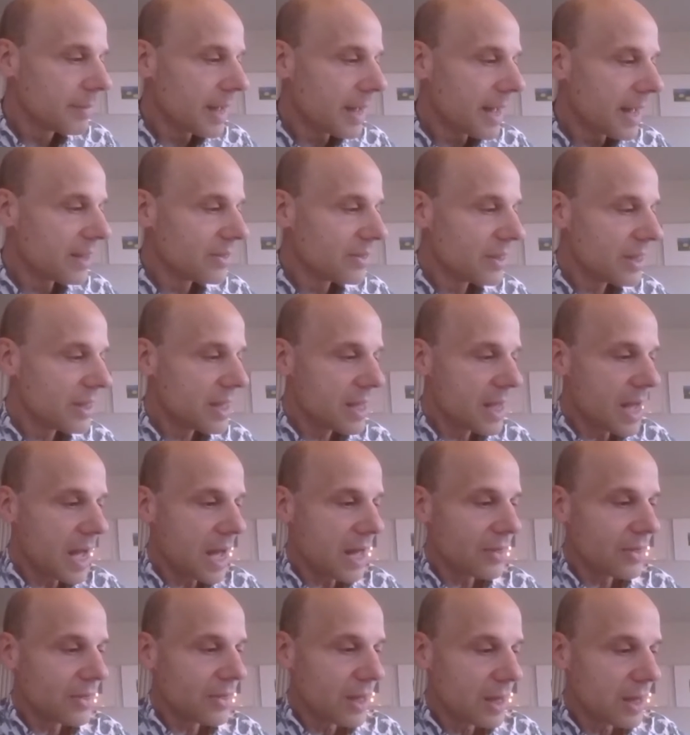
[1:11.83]
And the
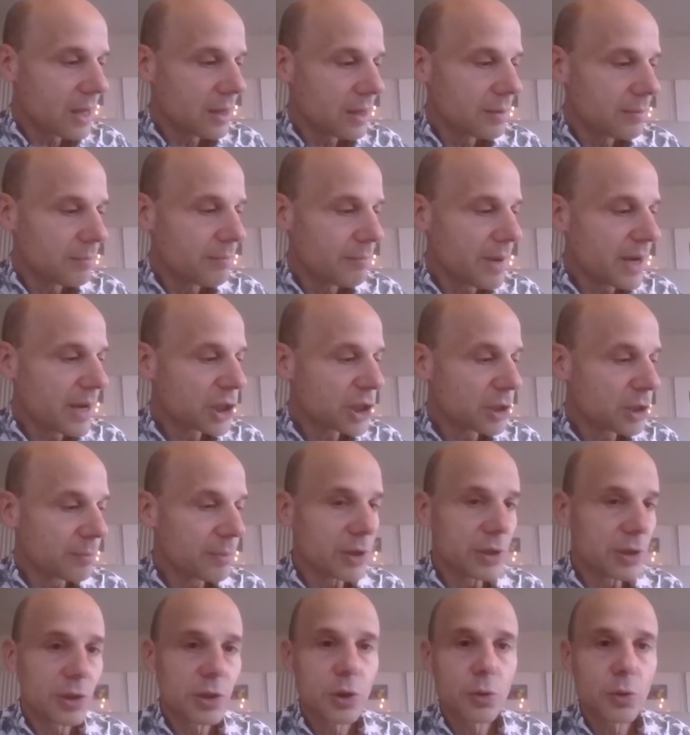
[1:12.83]
other
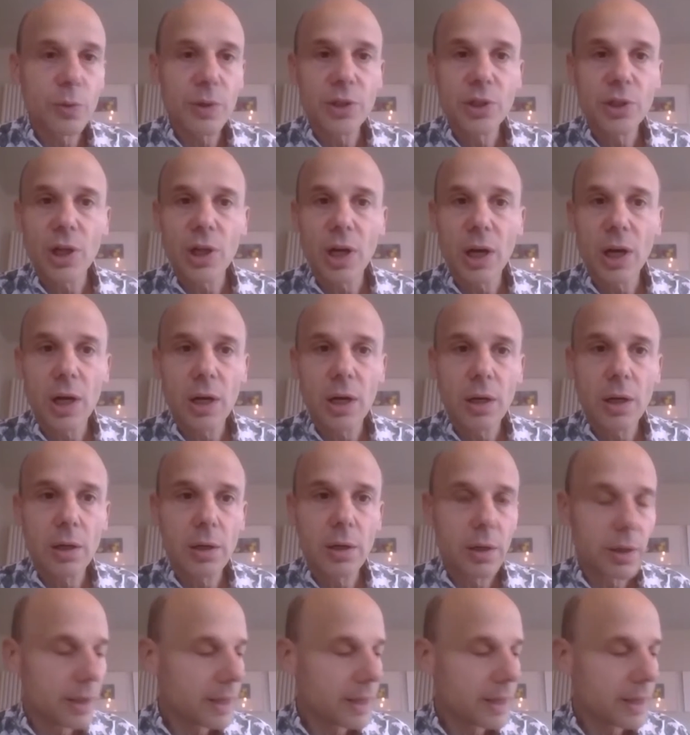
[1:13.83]
measurements which are